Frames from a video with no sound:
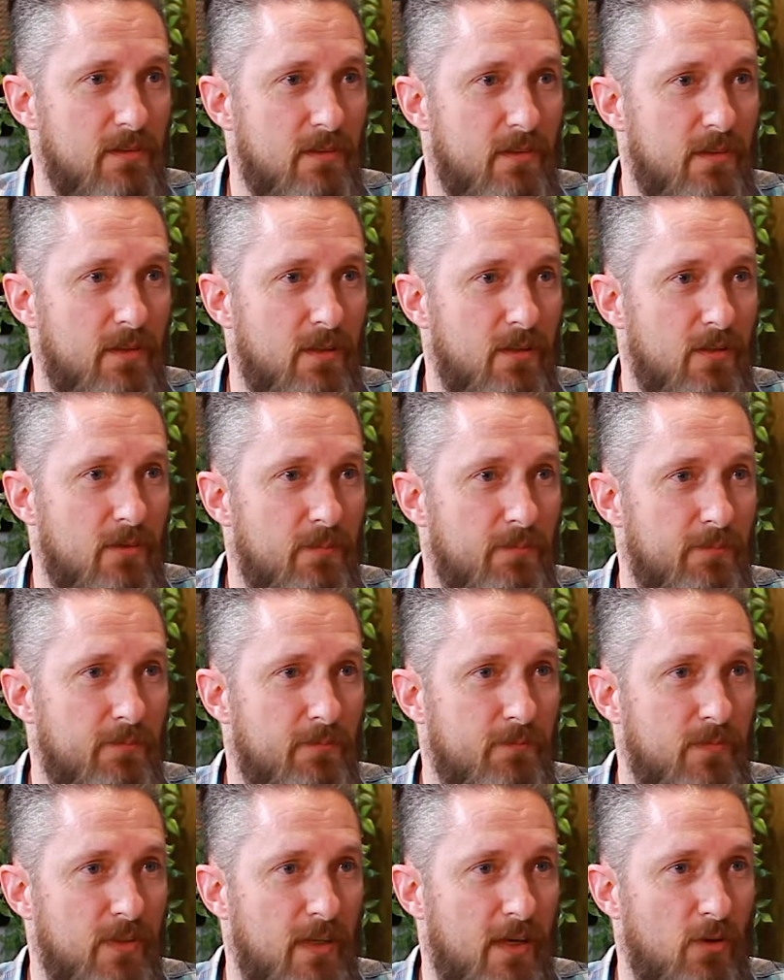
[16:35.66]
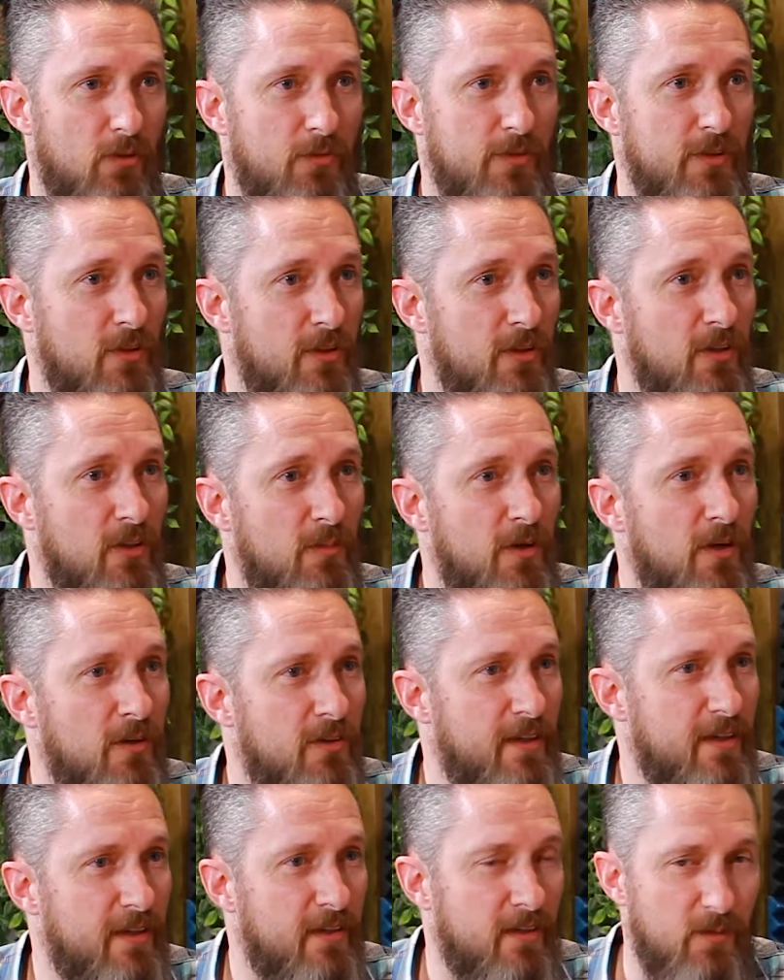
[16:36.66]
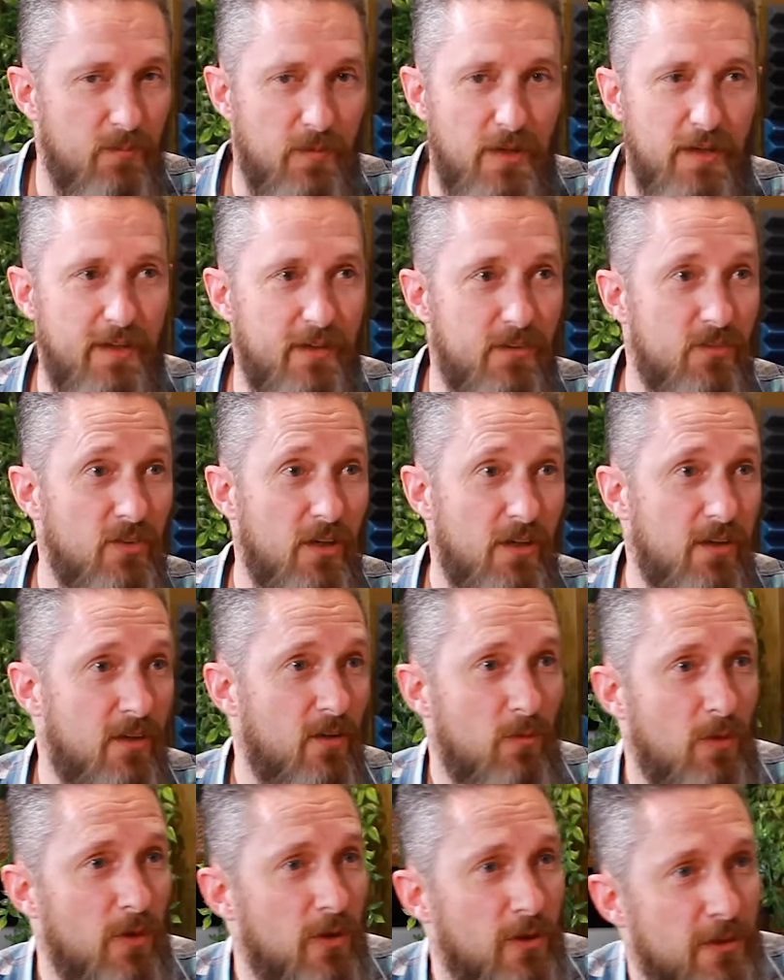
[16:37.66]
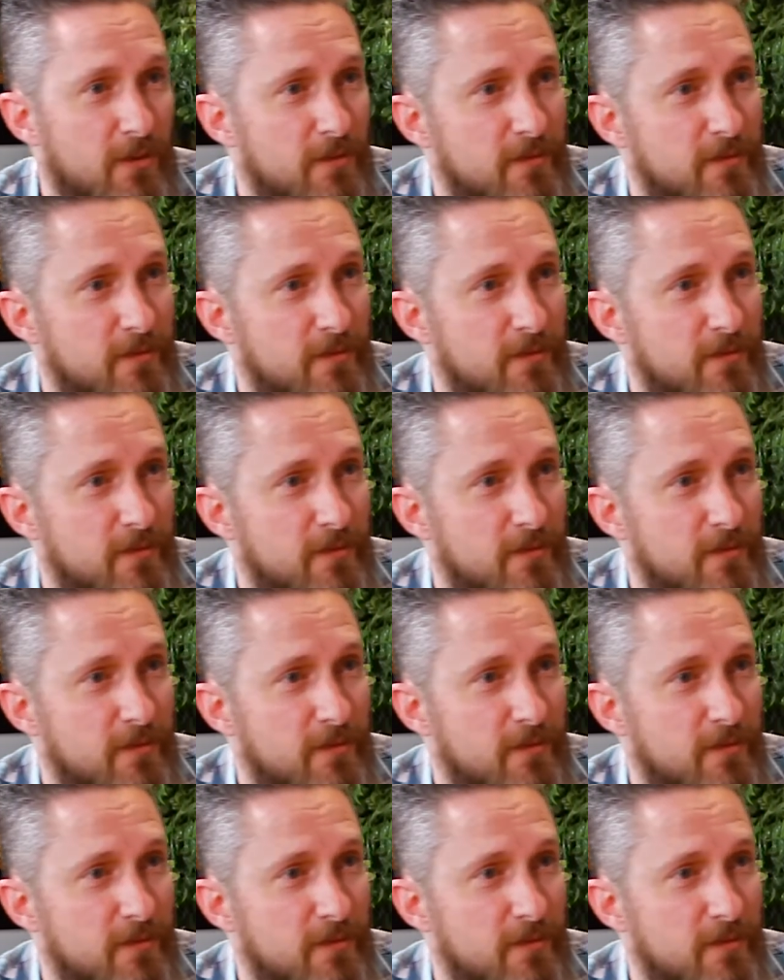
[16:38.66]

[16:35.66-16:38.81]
you know, I don't feel good about taking that money. It's not going to work.